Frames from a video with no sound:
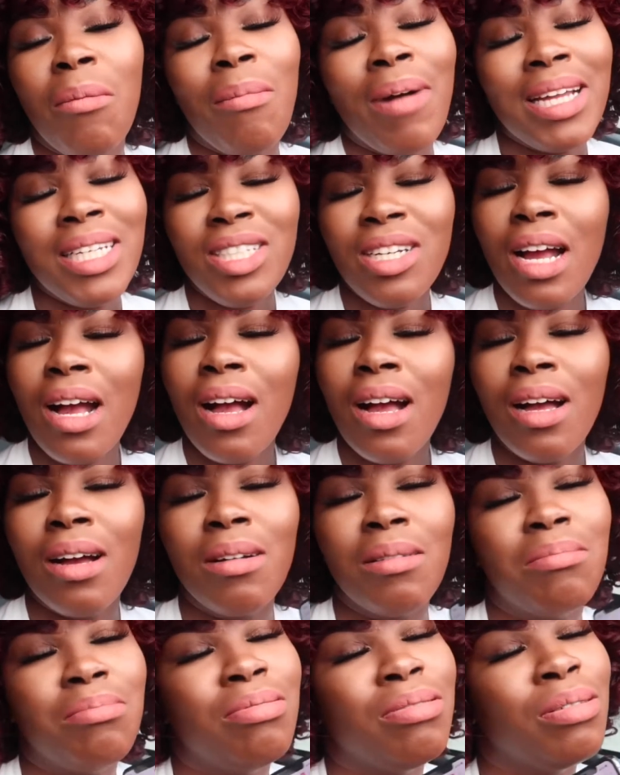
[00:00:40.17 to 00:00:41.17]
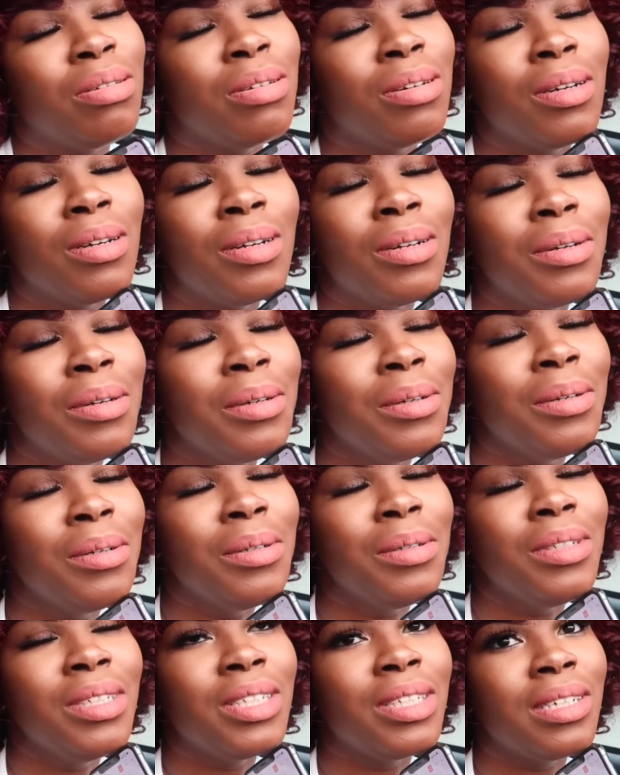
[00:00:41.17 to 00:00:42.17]
my job,
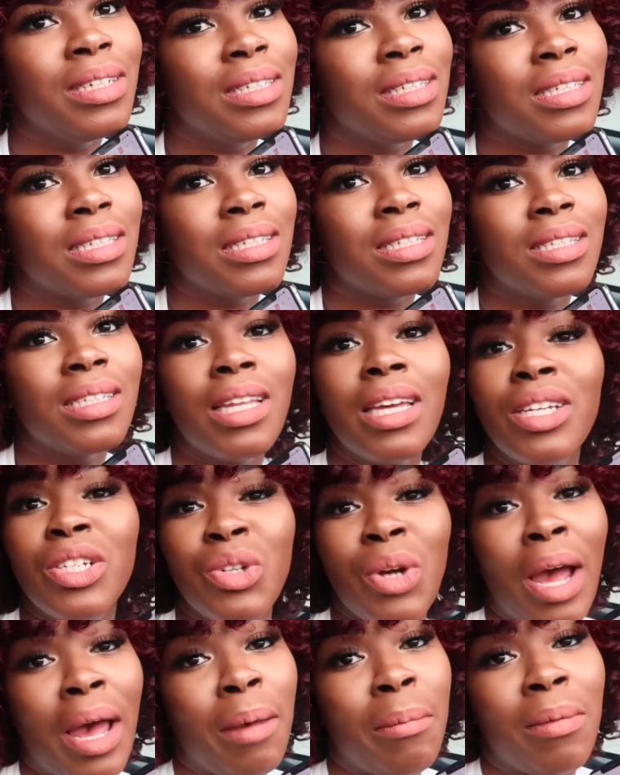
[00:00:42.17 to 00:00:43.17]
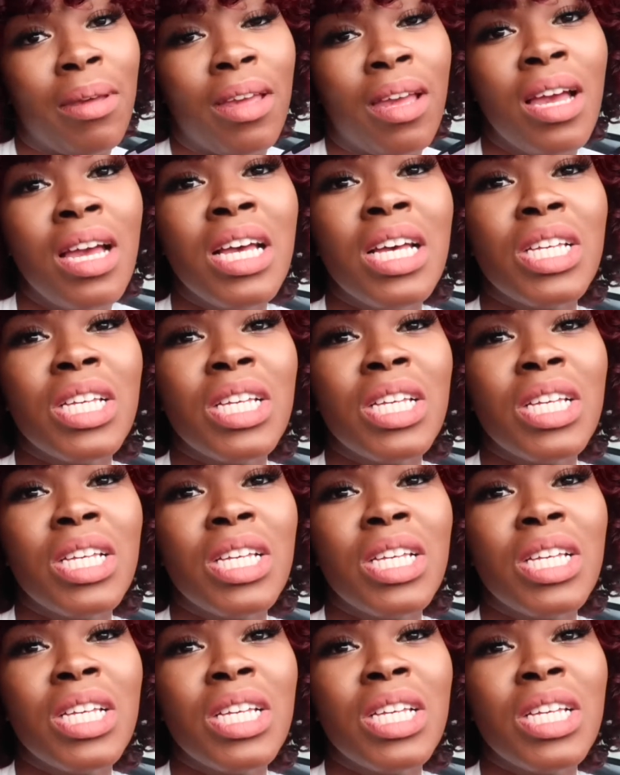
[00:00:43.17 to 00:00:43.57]
oh Jesus, they tried me.